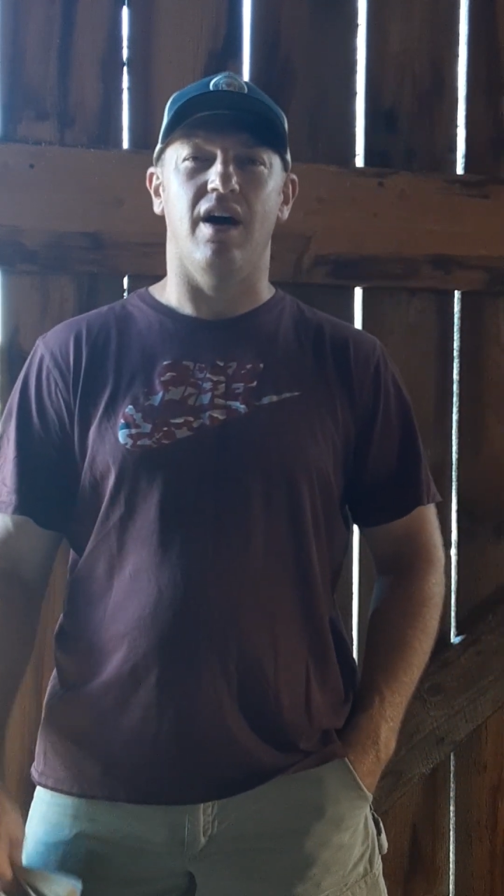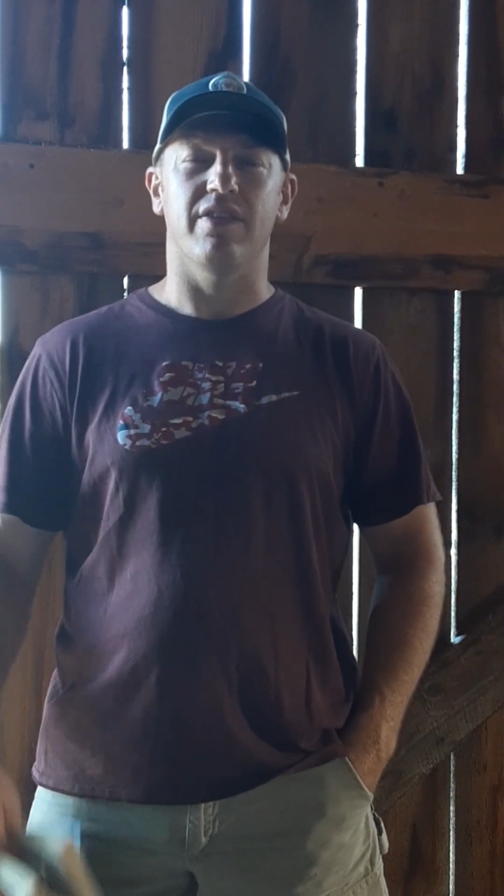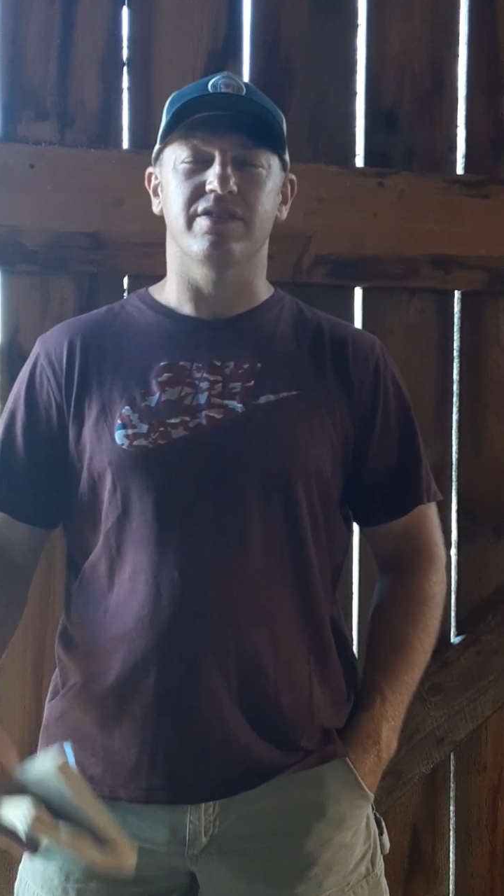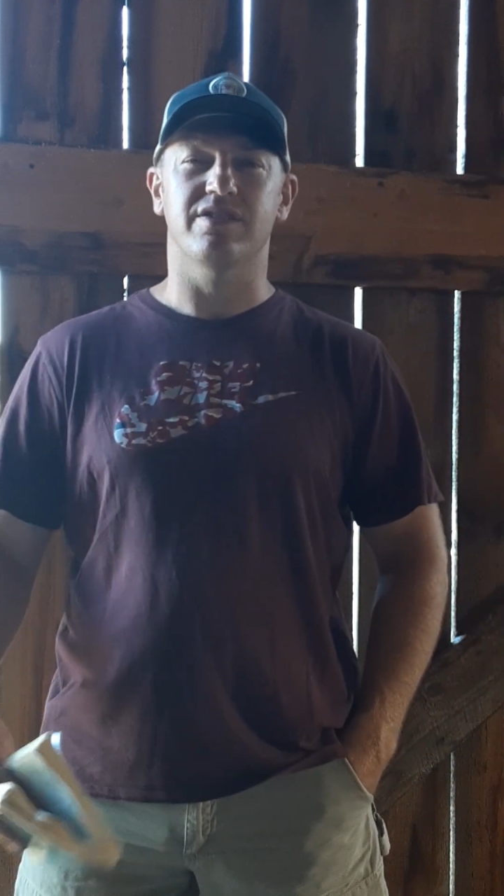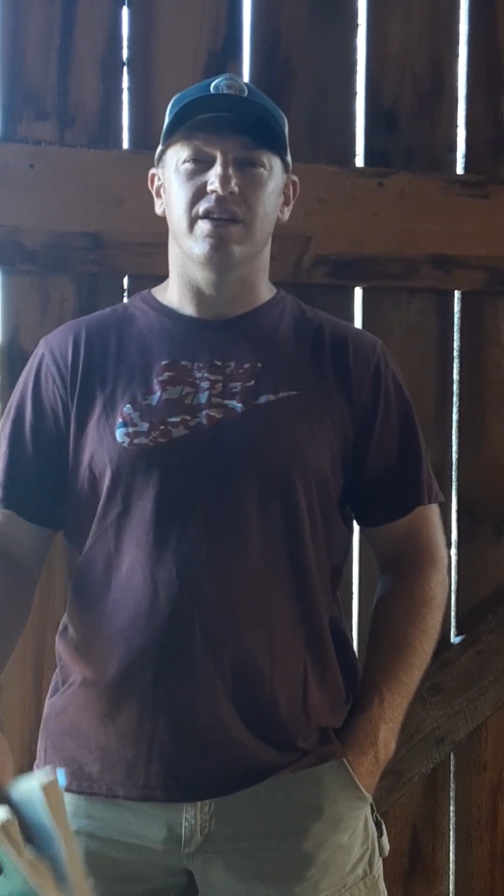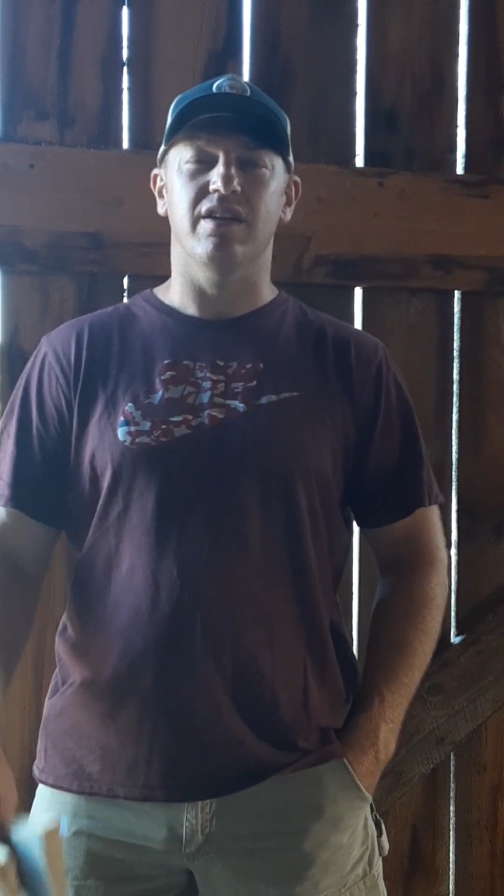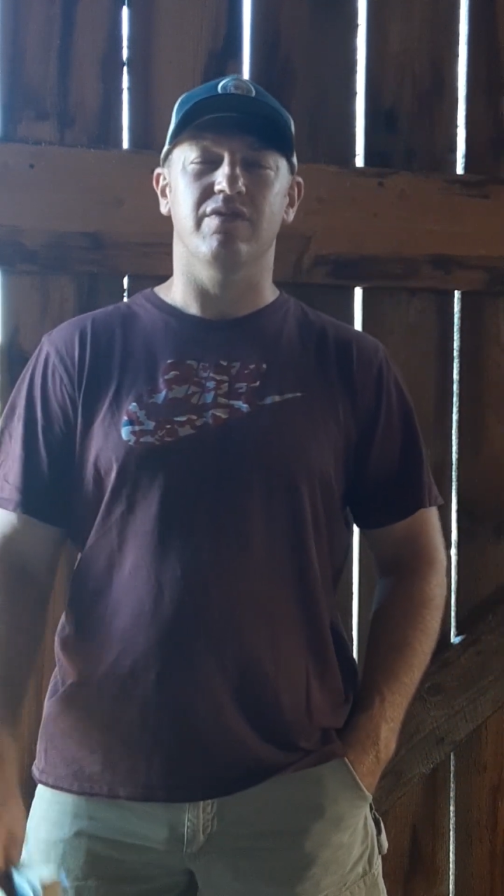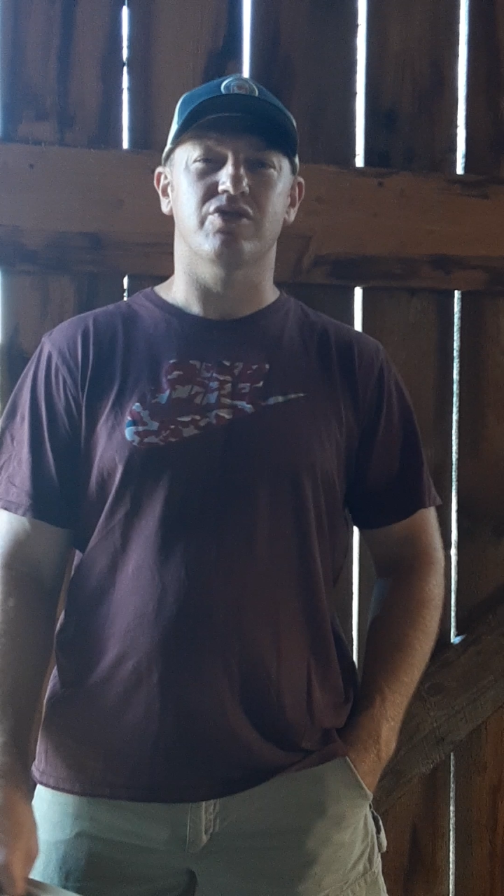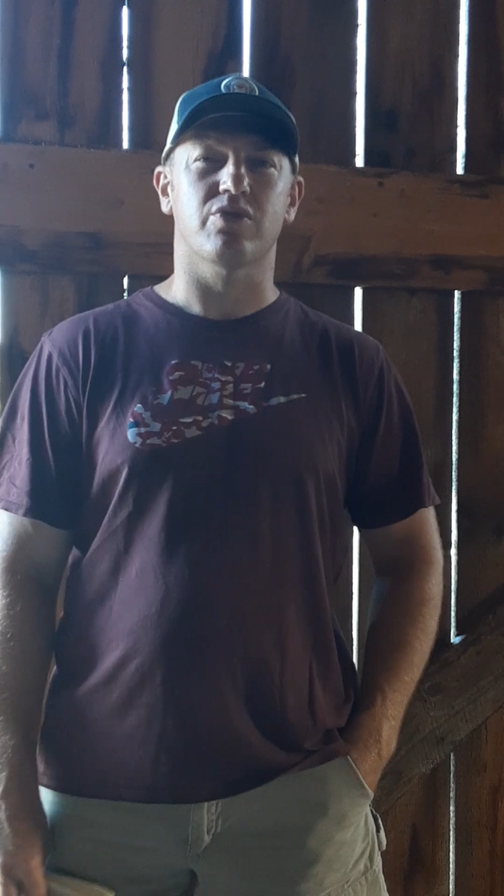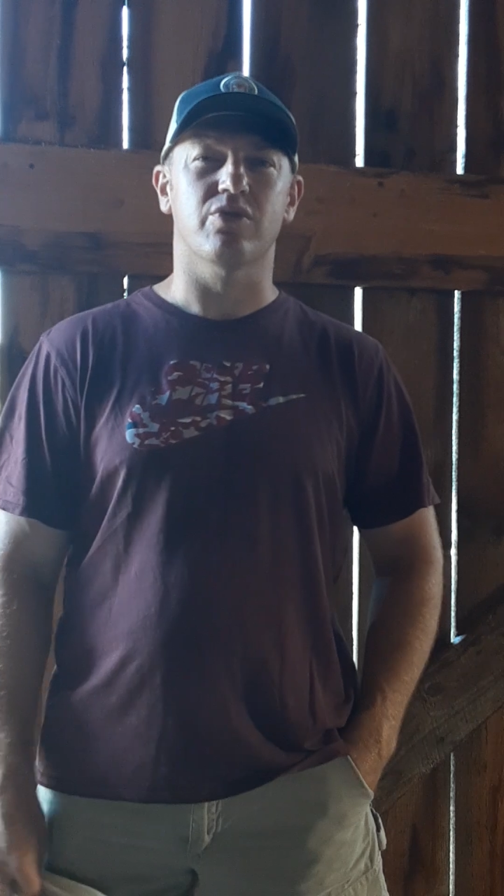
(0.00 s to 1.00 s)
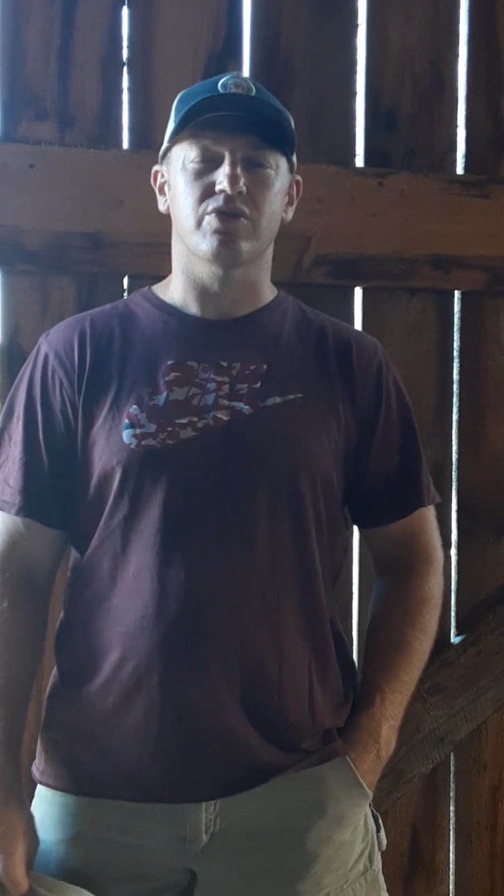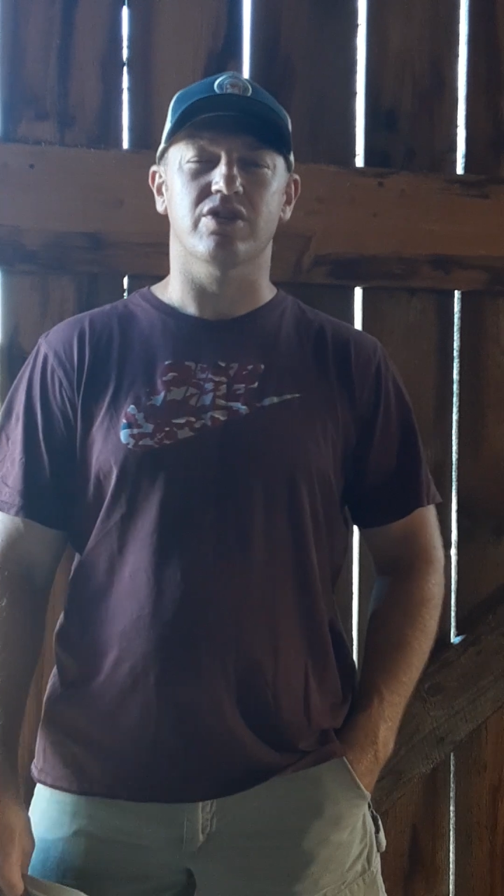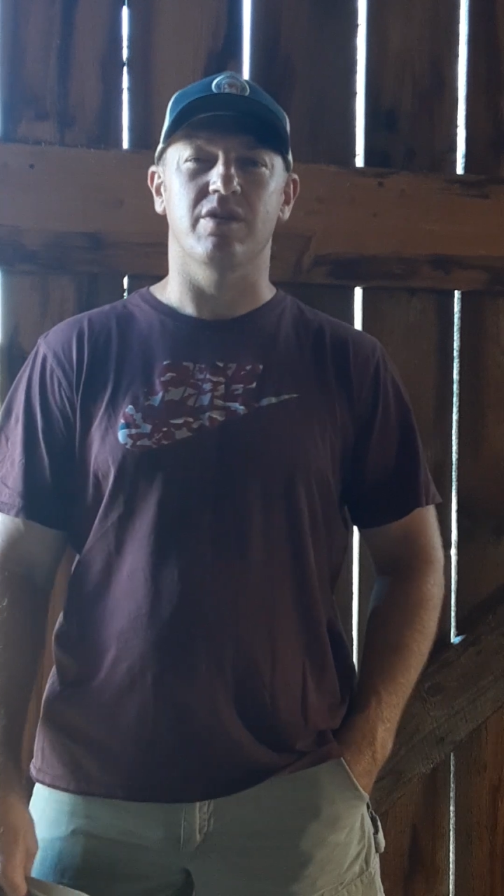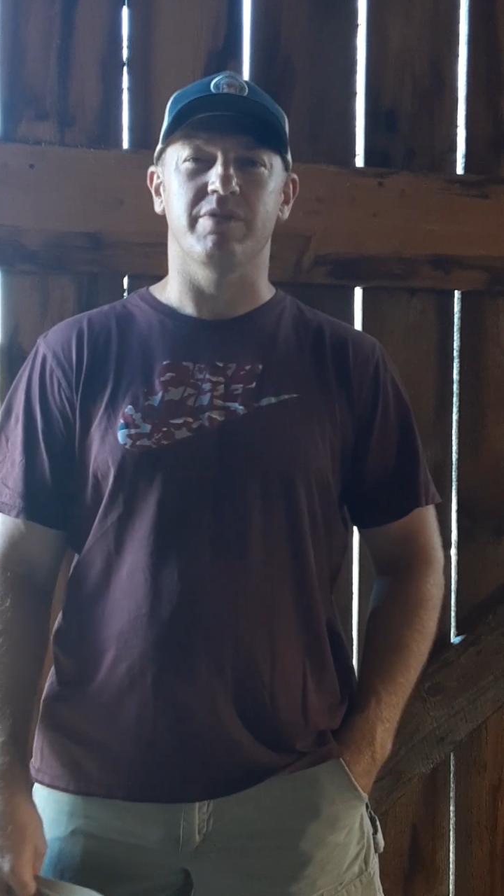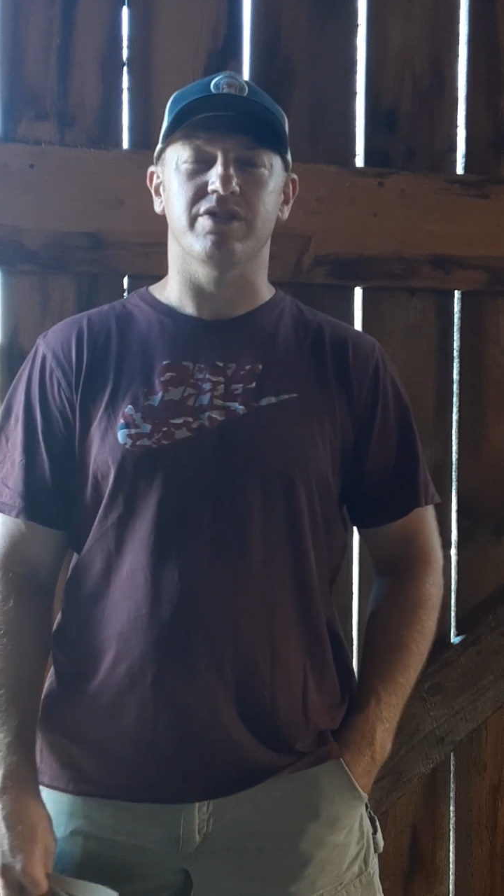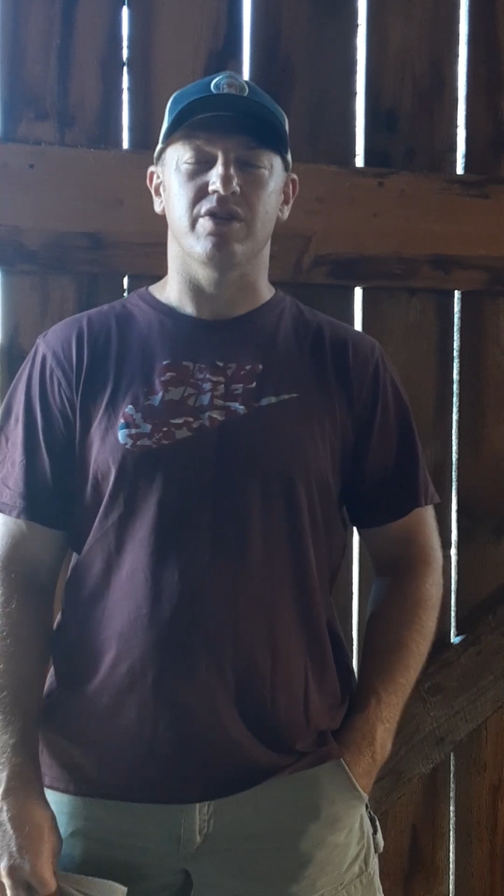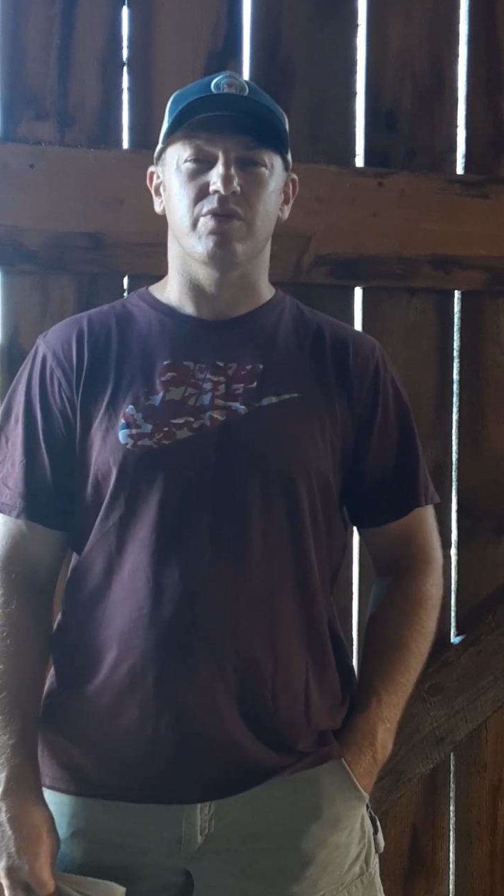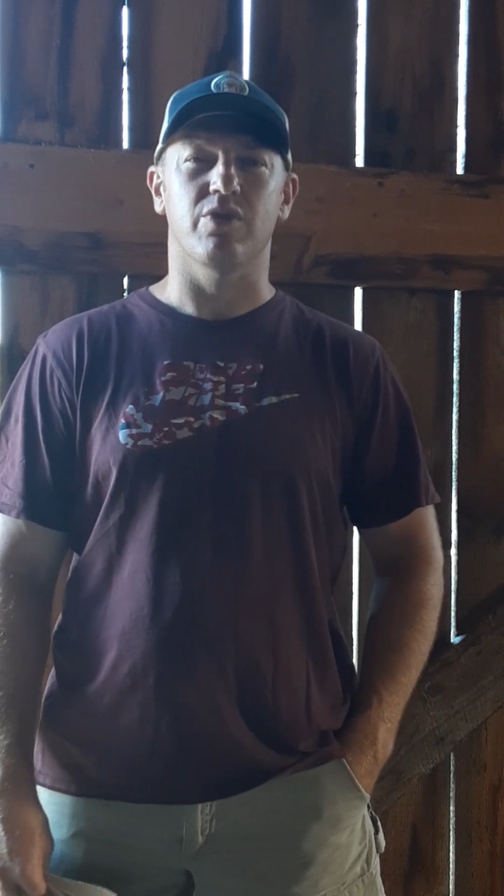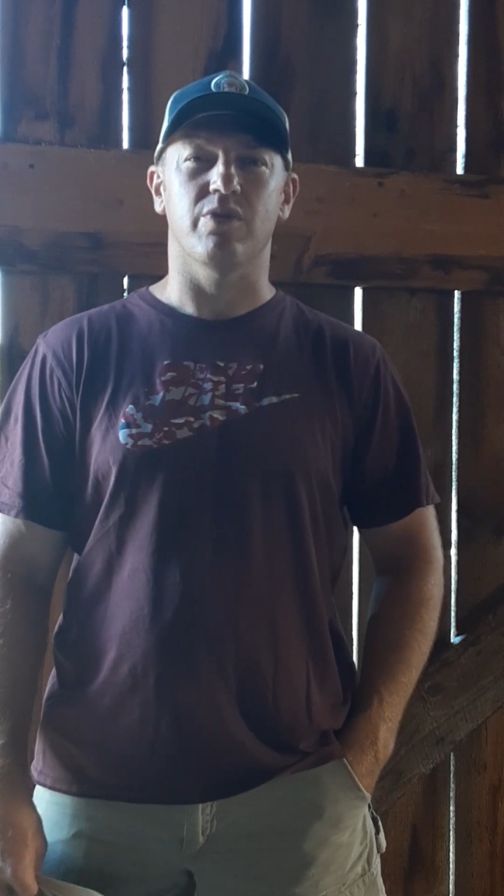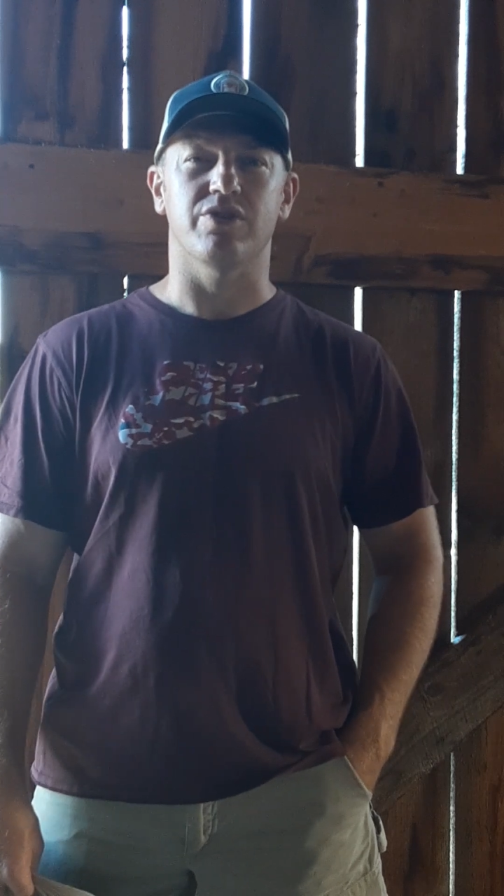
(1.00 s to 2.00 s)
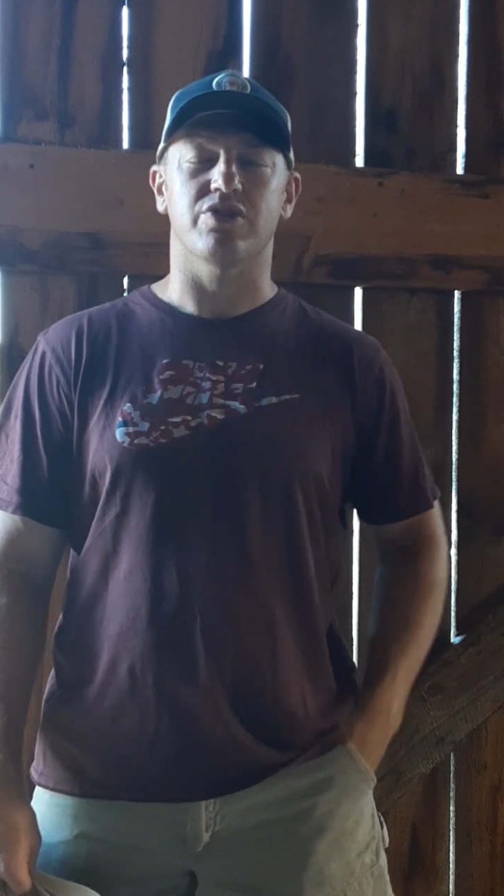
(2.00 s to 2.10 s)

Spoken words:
the city of Jerusalem is in ruins.